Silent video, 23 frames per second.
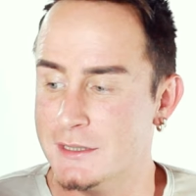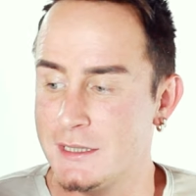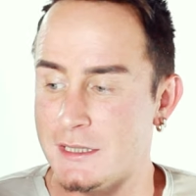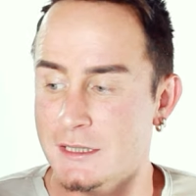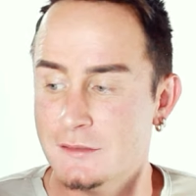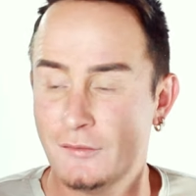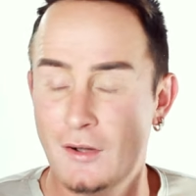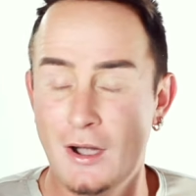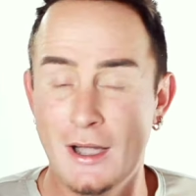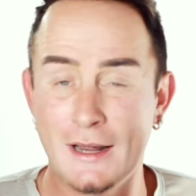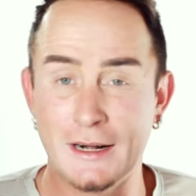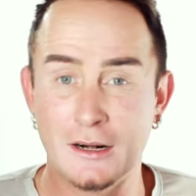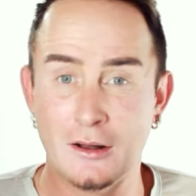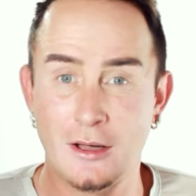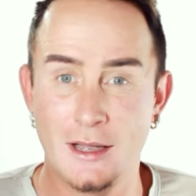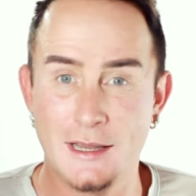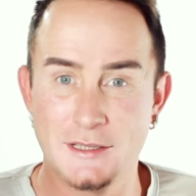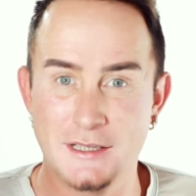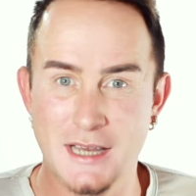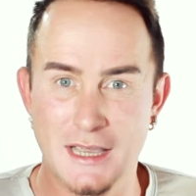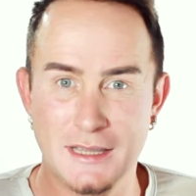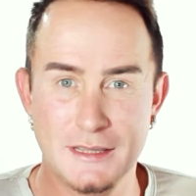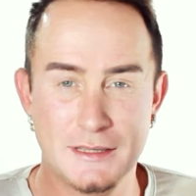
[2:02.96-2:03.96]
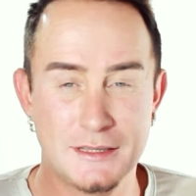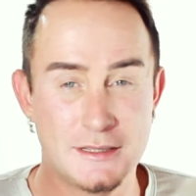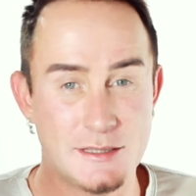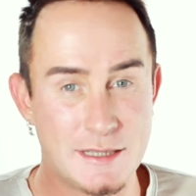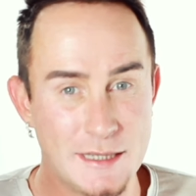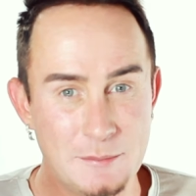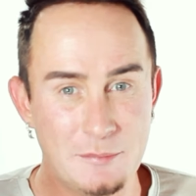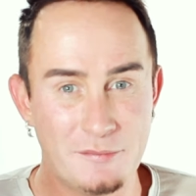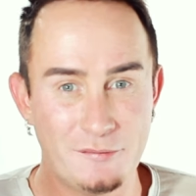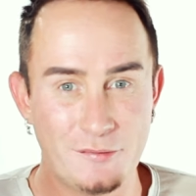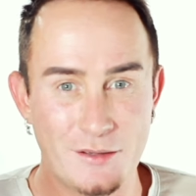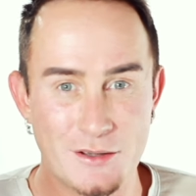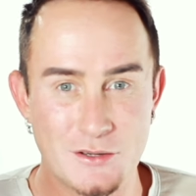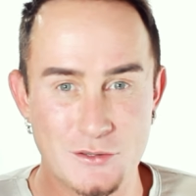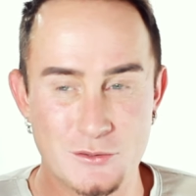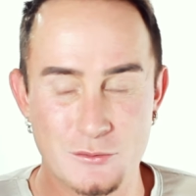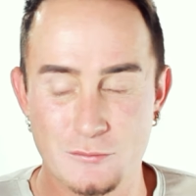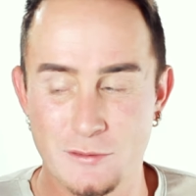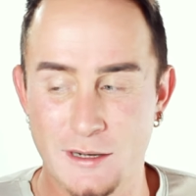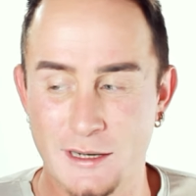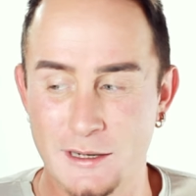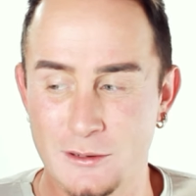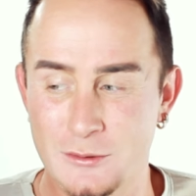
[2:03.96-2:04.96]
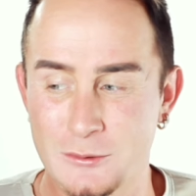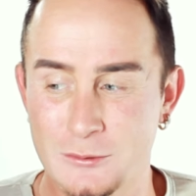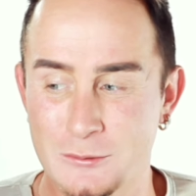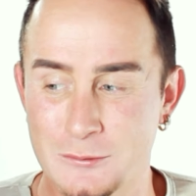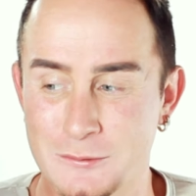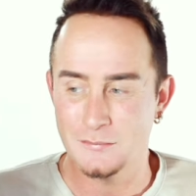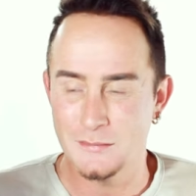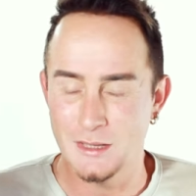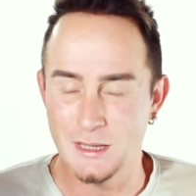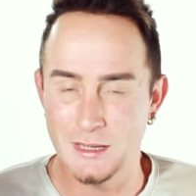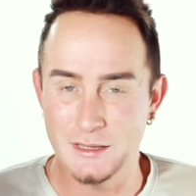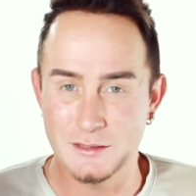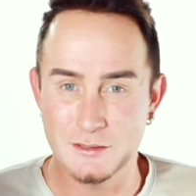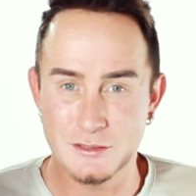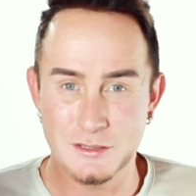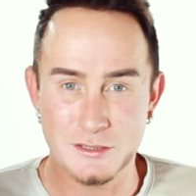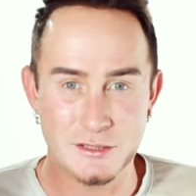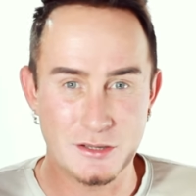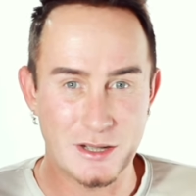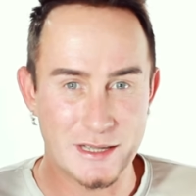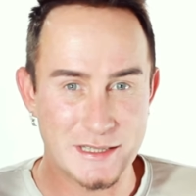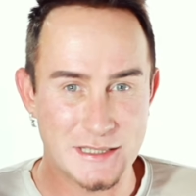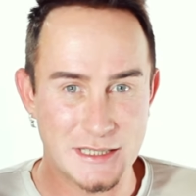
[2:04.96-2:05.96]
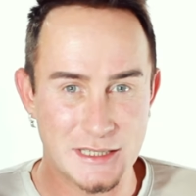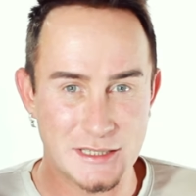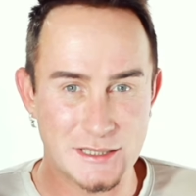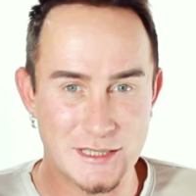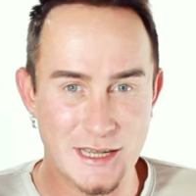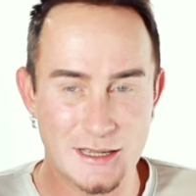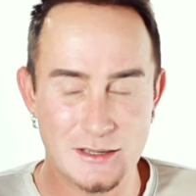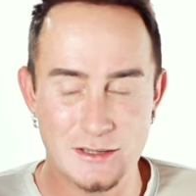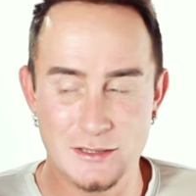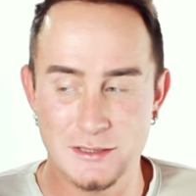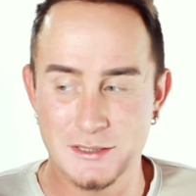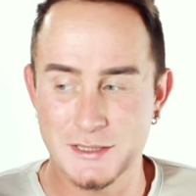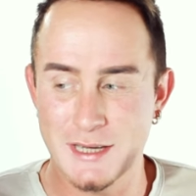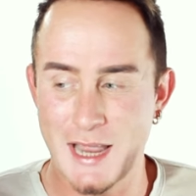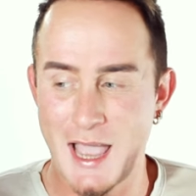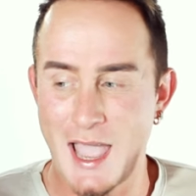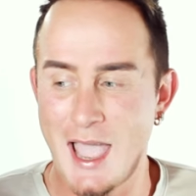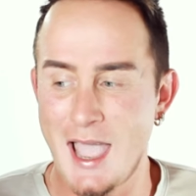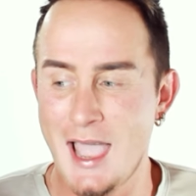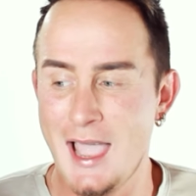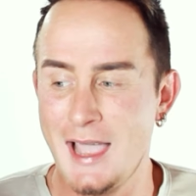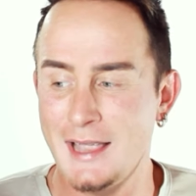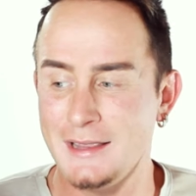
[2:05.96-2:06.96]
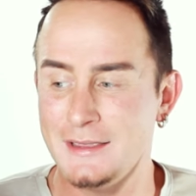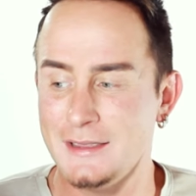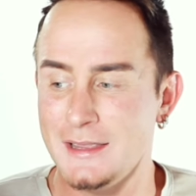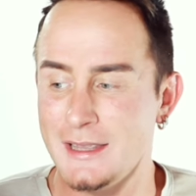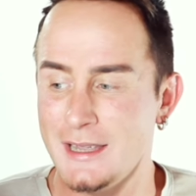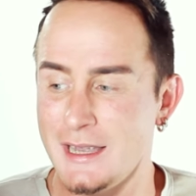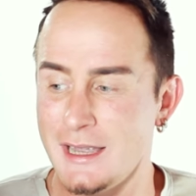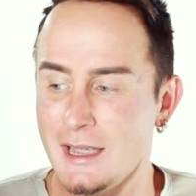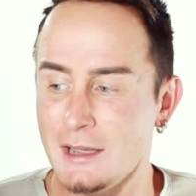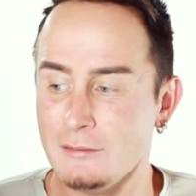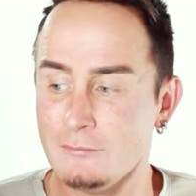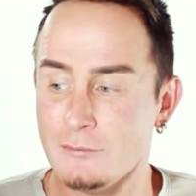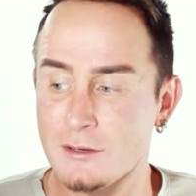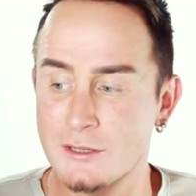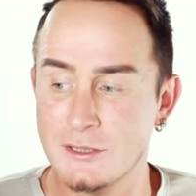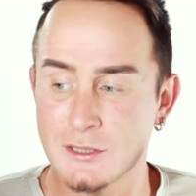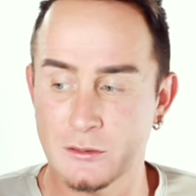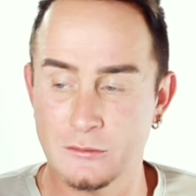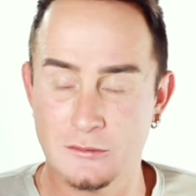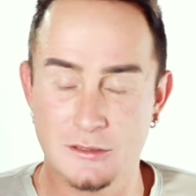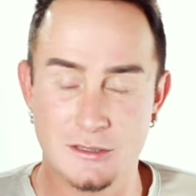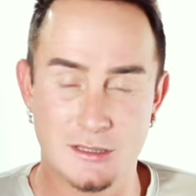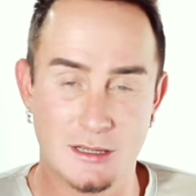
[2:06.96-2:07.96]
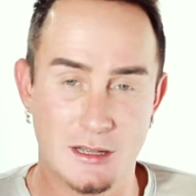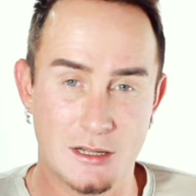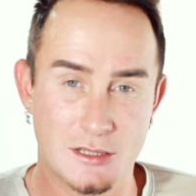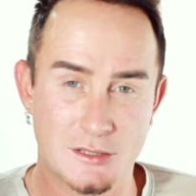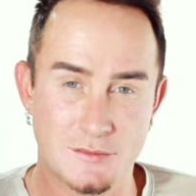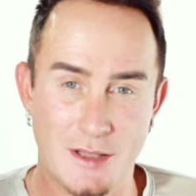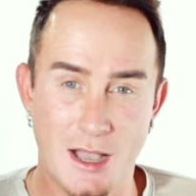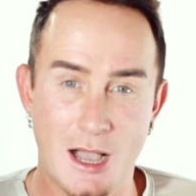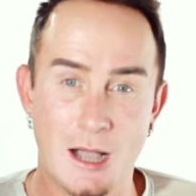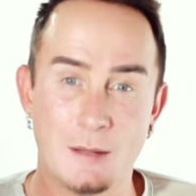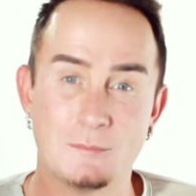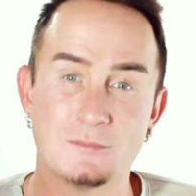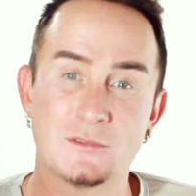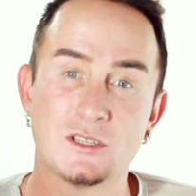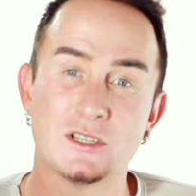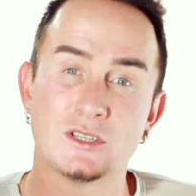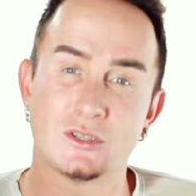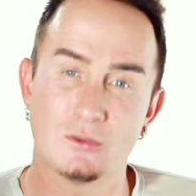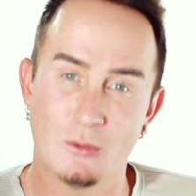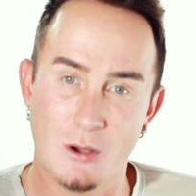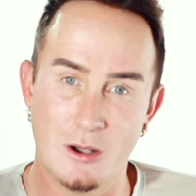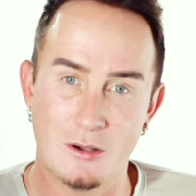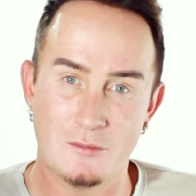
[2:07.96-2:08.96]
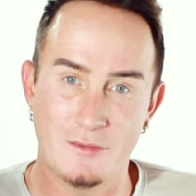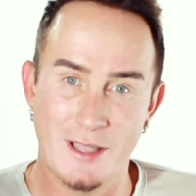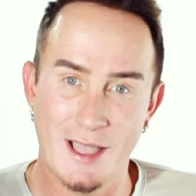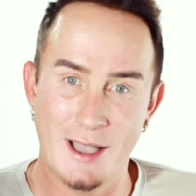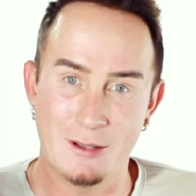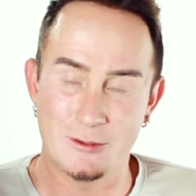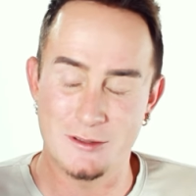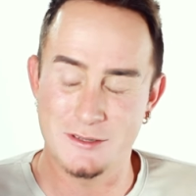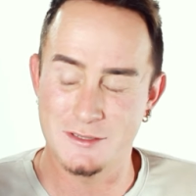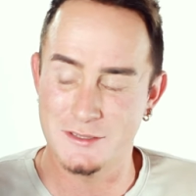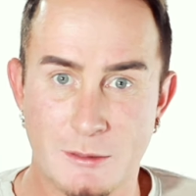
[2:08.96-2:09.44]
fine lines, and deep facial wrinkles in just 90 seconds, and the results last for up to 12 hours.